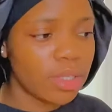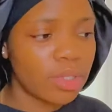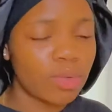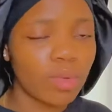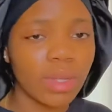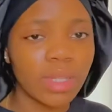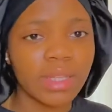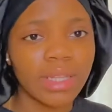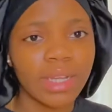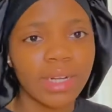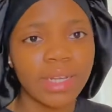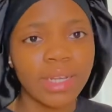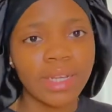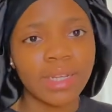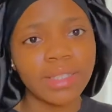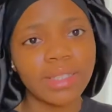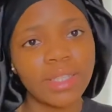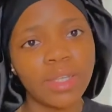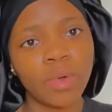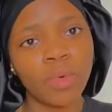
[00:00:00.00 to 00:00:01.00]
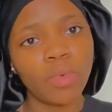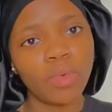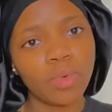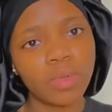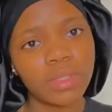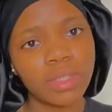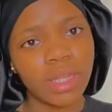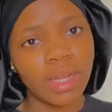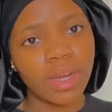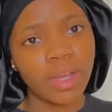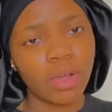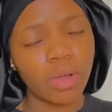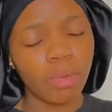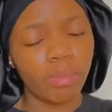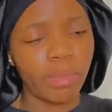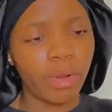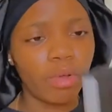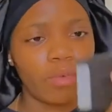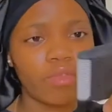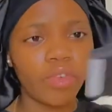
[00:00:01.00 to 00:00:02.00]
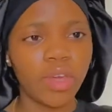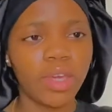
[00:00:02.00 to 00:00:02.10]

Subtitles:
sweater that the holes that are coming off,